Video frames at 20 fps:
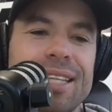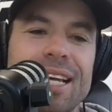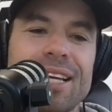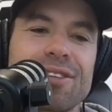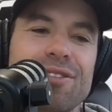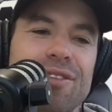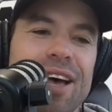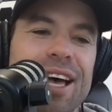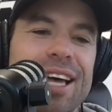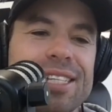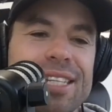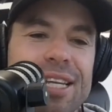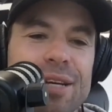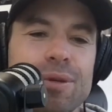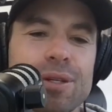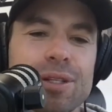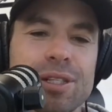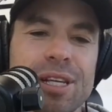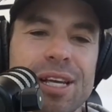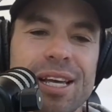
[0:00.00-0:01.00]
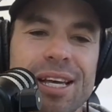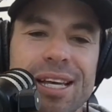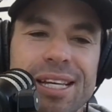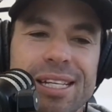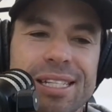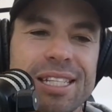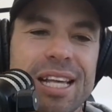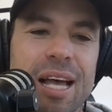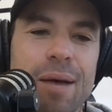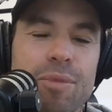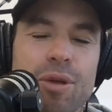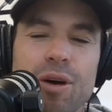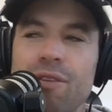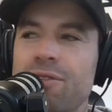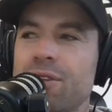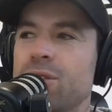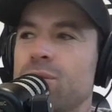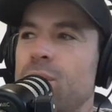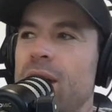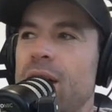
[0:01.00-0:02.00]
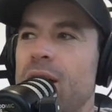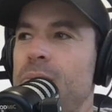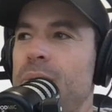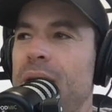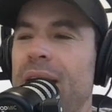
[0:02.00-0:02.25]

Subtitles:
Next phase, he was subbed off as well.